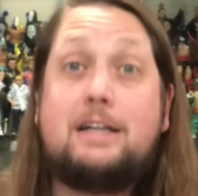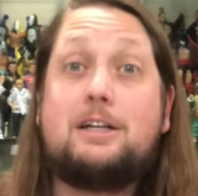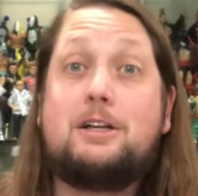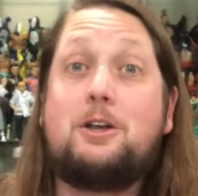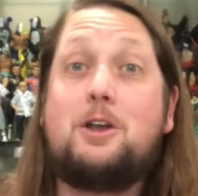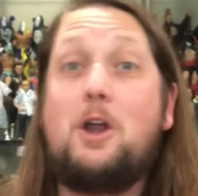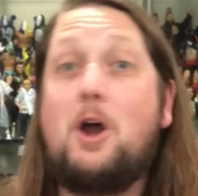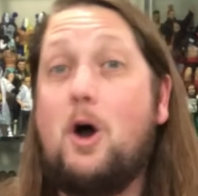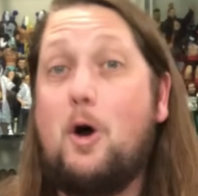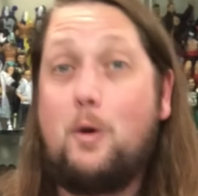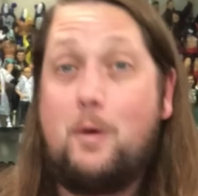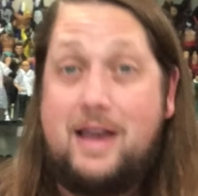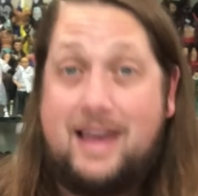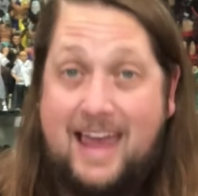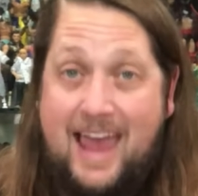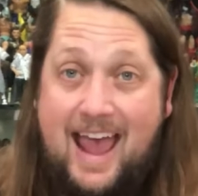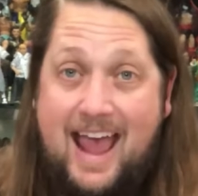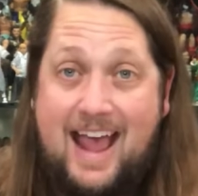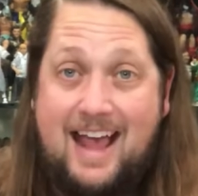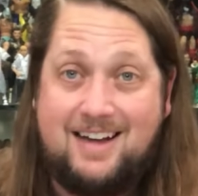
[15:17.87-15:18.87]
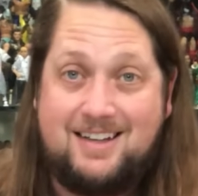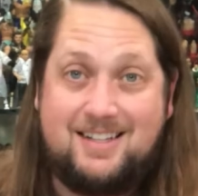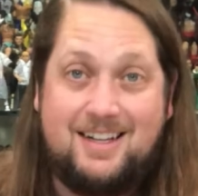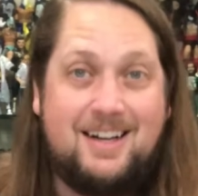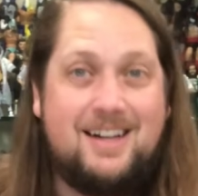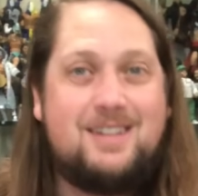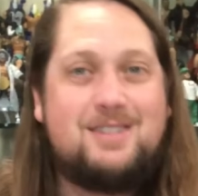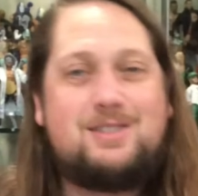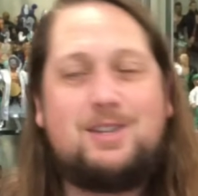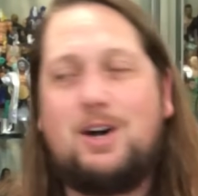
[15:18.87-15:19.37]
No, we can't.
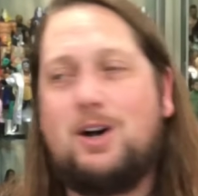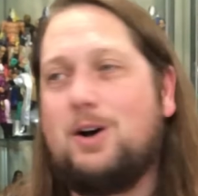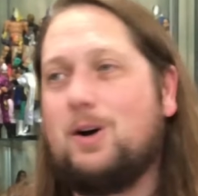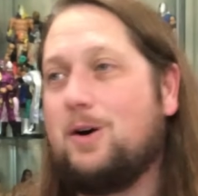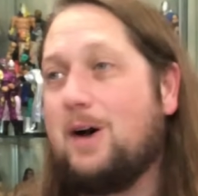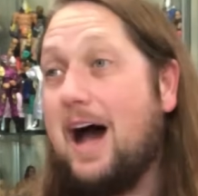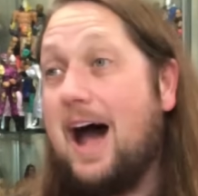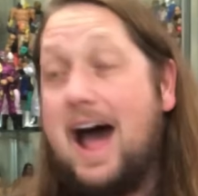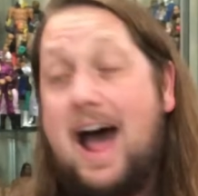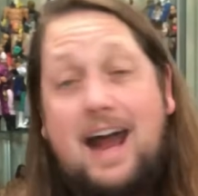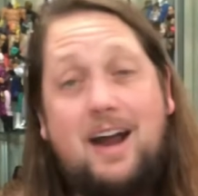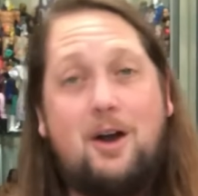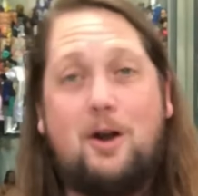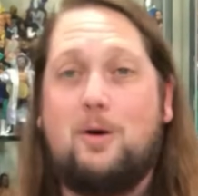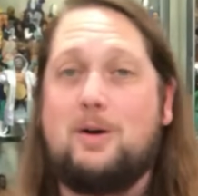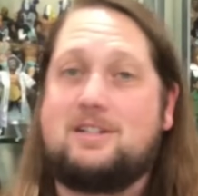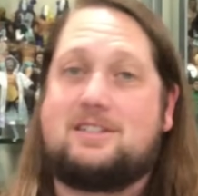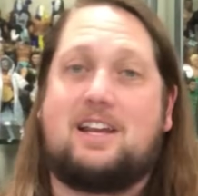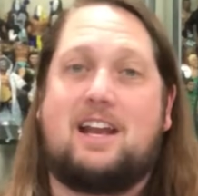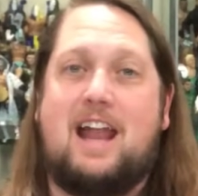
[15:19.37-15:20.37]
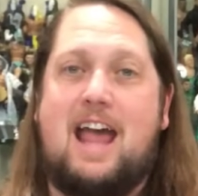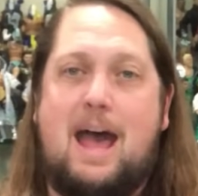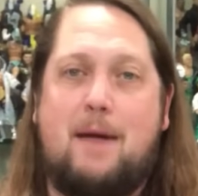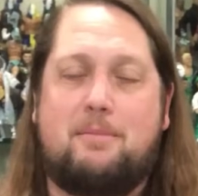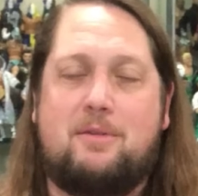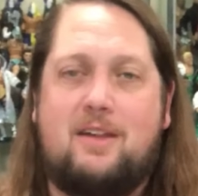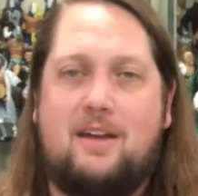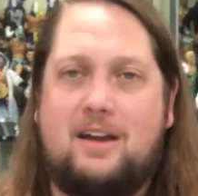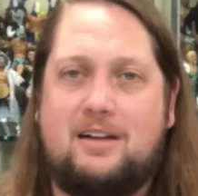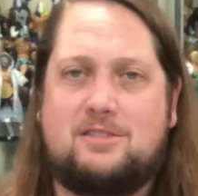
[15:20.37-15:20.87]
So, I don't know what's going to
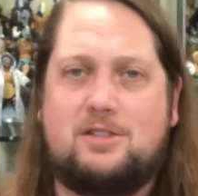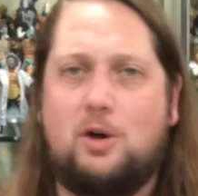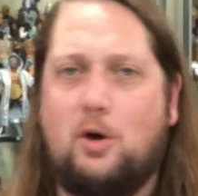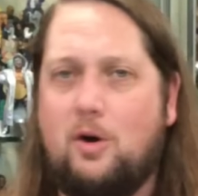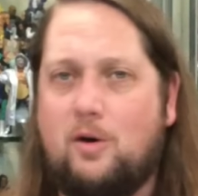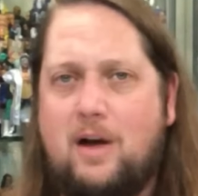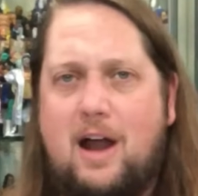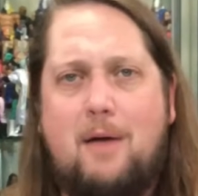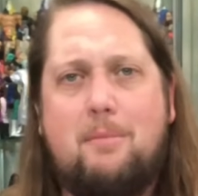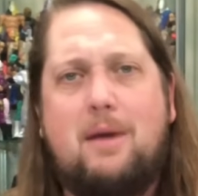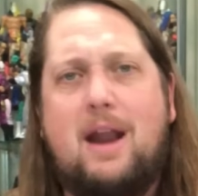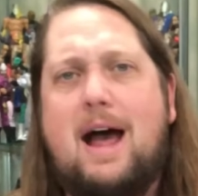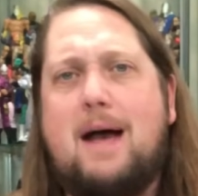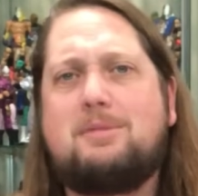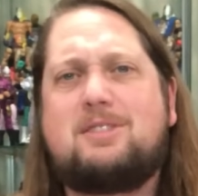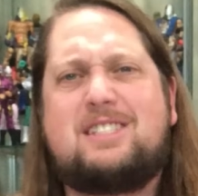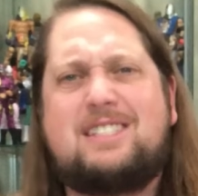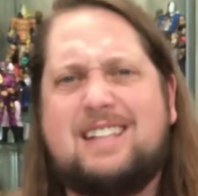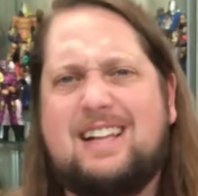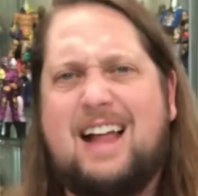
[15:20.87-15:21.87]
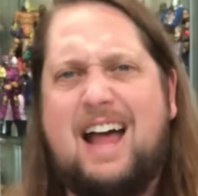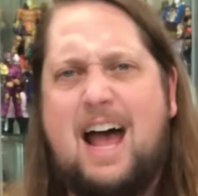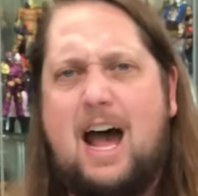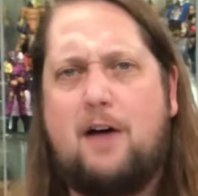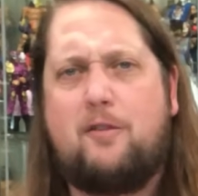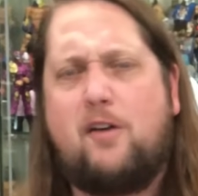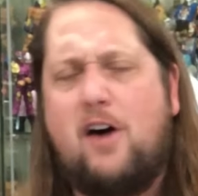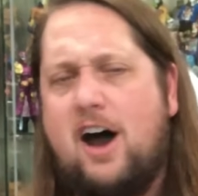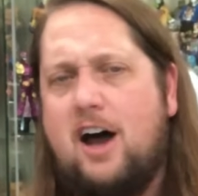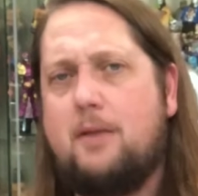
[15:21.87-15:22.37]
happen the next go-around, but I'm still
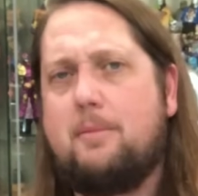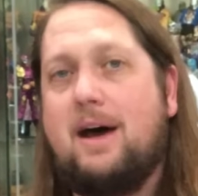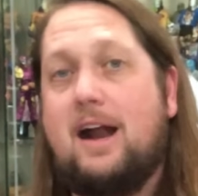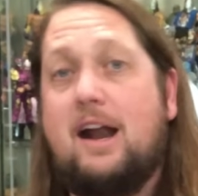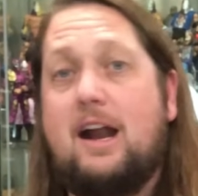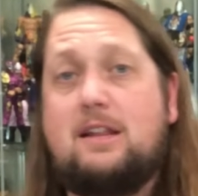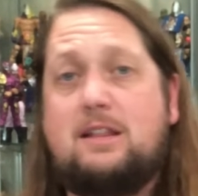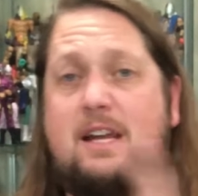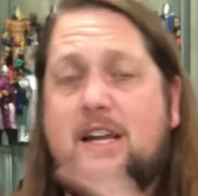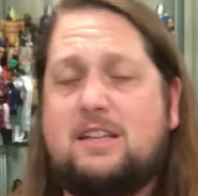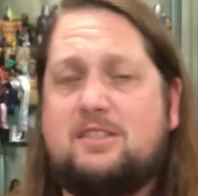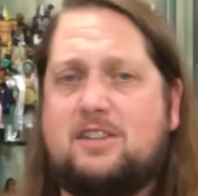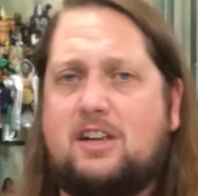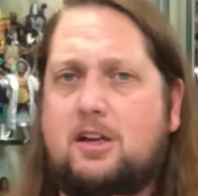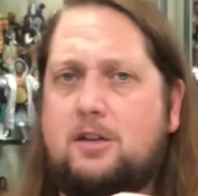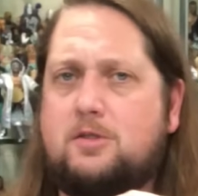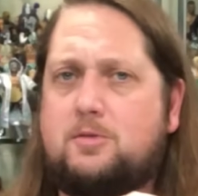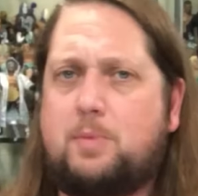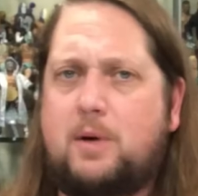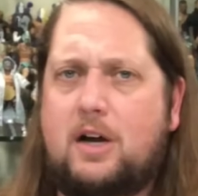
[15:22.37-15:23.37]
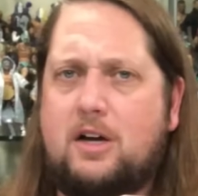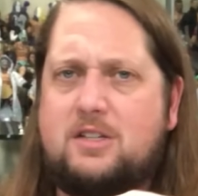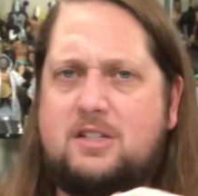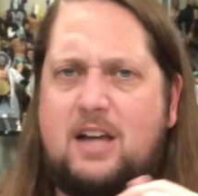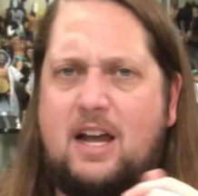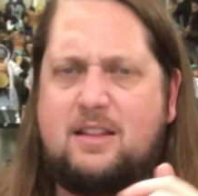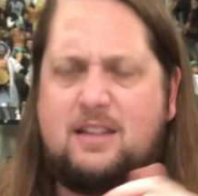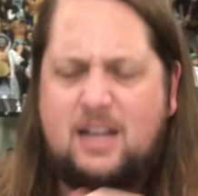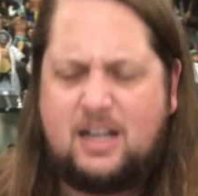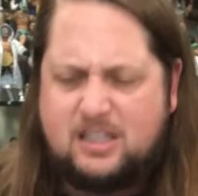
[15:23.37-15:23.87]
half-hot about it. I think it's a
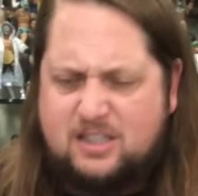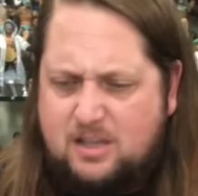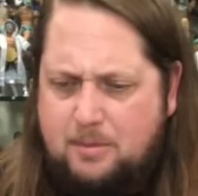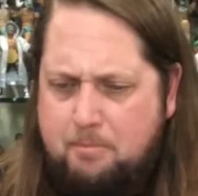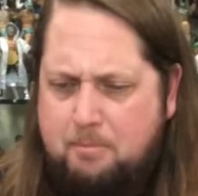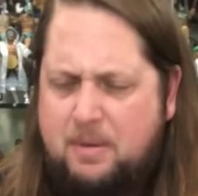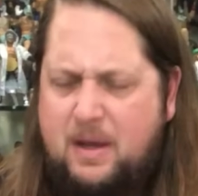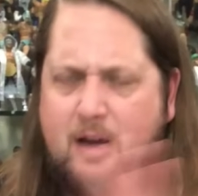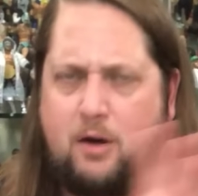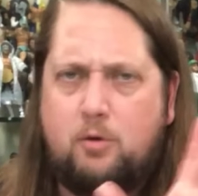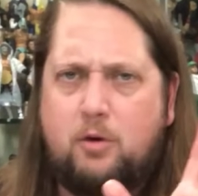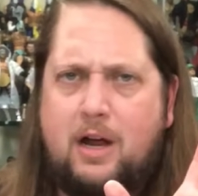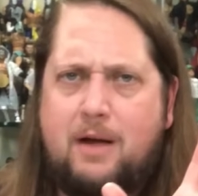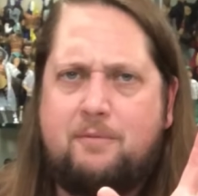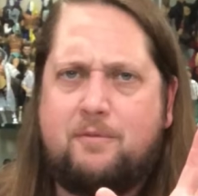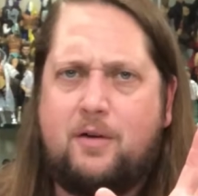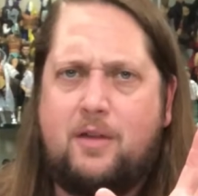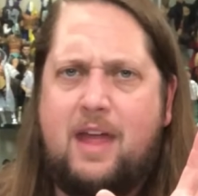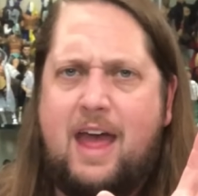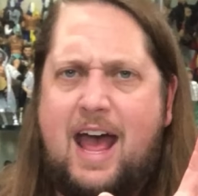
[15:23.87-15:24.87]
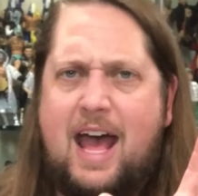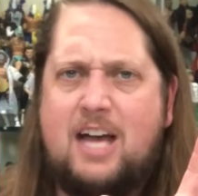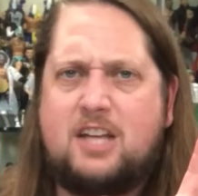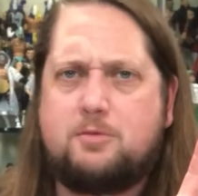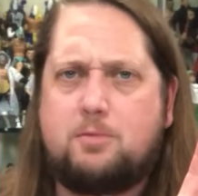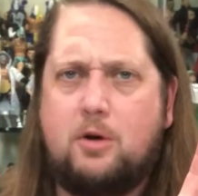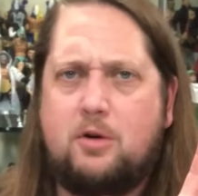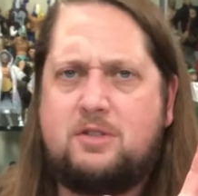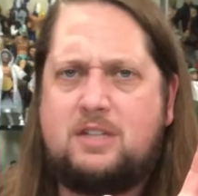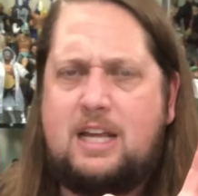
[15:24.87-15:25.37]
conspiracy. I think it's a big rib from the
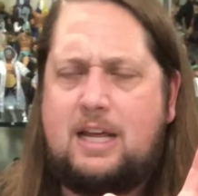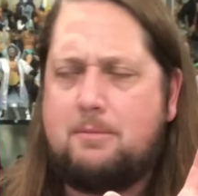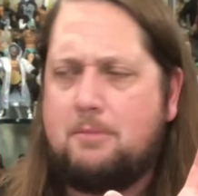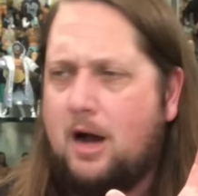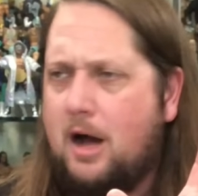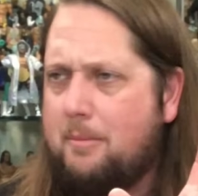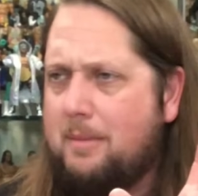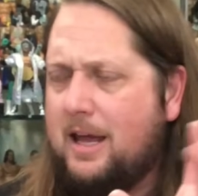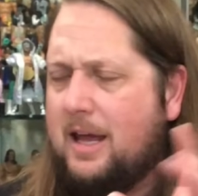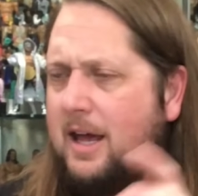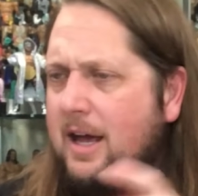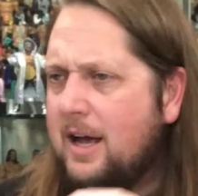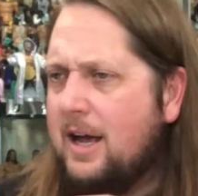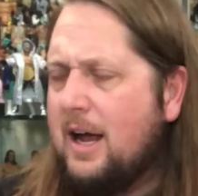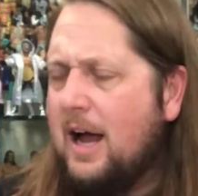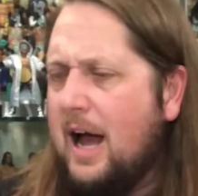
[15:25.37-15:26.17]
Hasbro team on me.